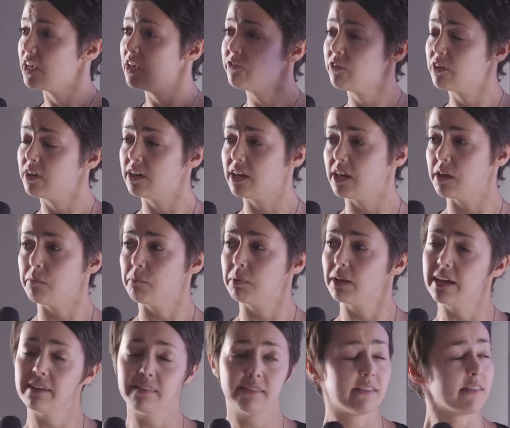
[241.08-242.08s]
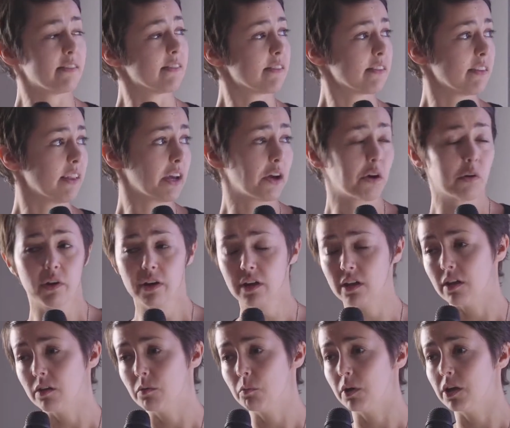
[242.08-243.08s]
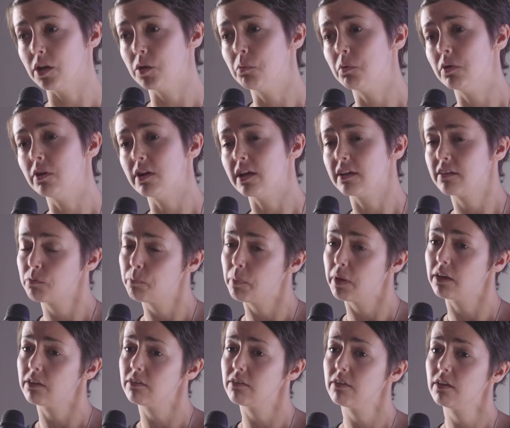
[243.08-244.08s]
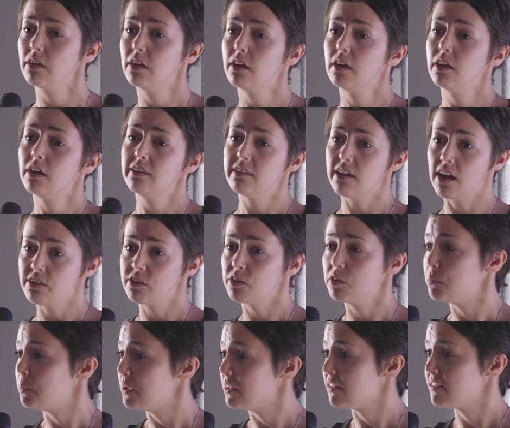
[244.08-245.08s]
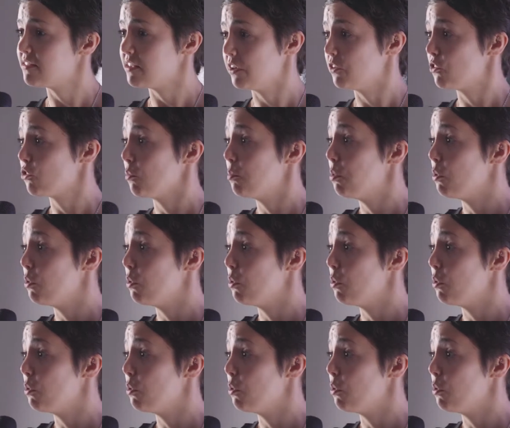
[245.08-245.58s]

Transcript: even in places like cricket, where you wouldn't expect data to be the central